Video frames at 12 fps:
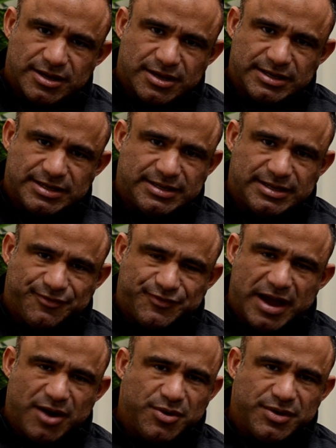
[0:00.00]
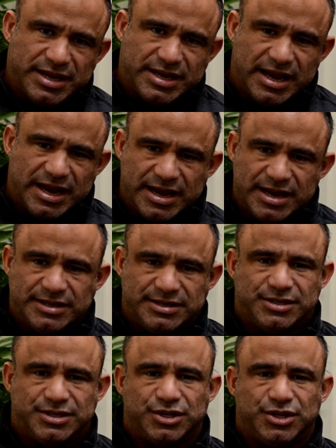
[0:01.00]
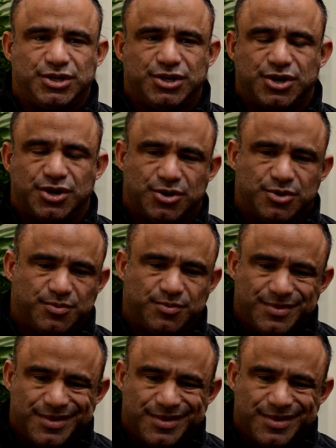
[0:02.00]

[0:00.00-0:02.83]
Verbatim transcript: Because if that were the case, you know,